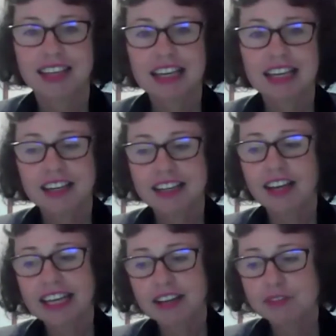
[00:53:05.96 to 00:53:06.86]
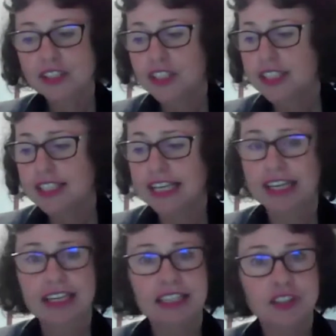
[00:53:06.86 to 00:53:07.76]
And I have to just
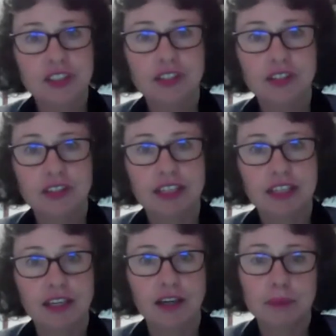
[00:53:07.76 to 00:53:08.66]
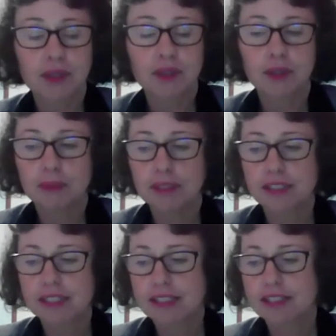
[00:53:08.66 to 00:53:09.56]
add in too that I'm a
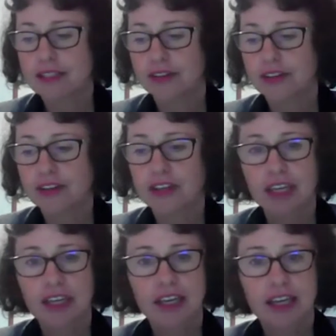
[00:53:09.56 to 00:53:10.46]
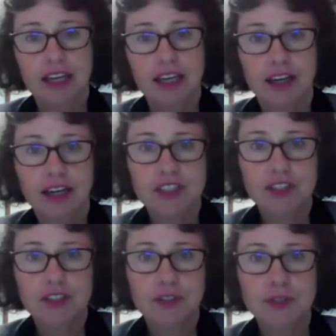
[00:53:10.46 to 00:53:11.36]
herbalist. So I do
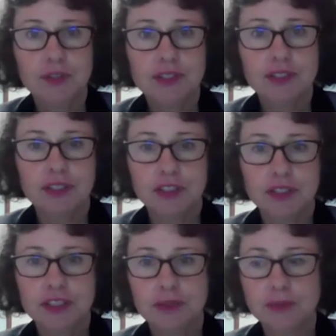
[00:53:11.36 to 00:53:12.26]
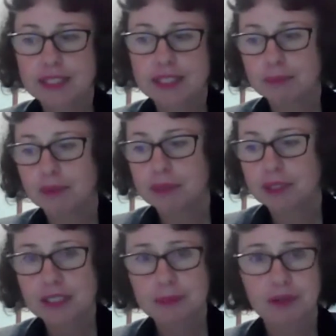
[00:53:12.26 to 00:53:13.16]
use nutritional
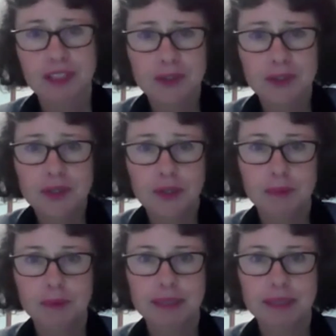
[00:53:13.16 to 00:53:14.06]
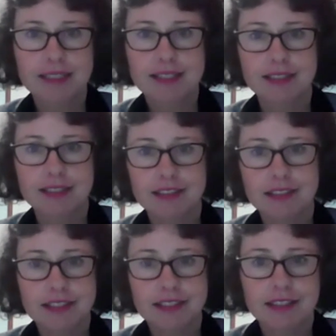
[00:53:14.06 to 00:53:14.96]
supplements, but I use herbal medicines
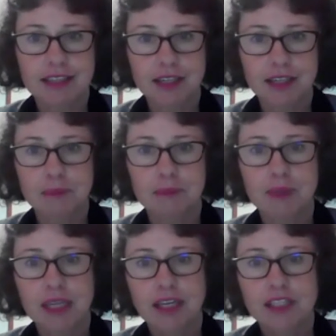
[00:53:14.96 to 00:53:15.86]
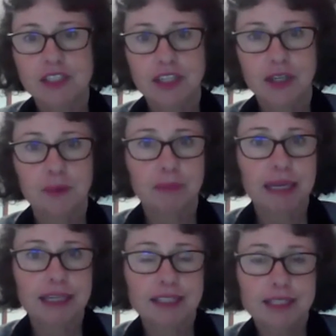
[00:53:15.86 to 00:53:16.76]
to help
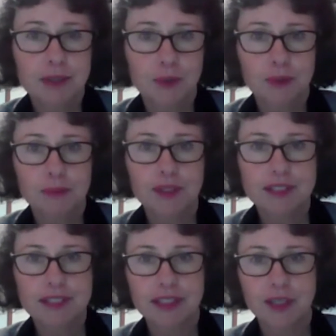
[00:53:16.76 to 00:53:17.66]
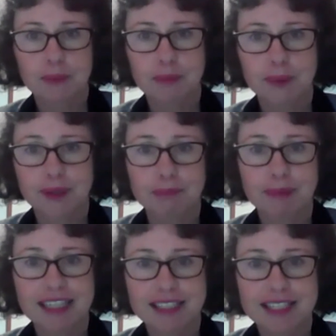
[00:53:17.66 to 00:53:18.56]
balance the hormones and help
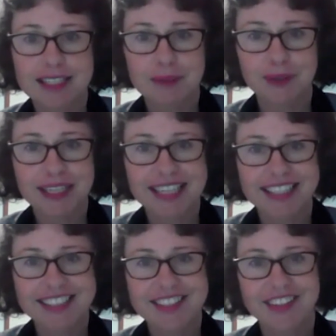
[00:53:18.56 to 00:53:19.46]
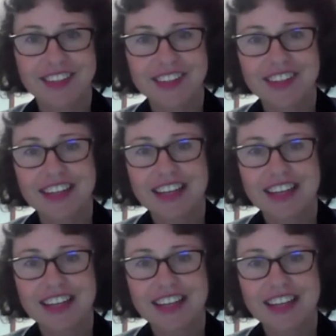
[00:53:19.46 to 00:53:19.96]
balance the body. So